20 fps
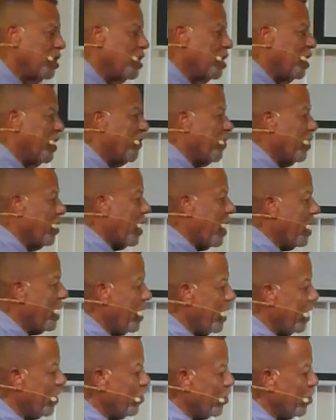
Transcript: If you're not in,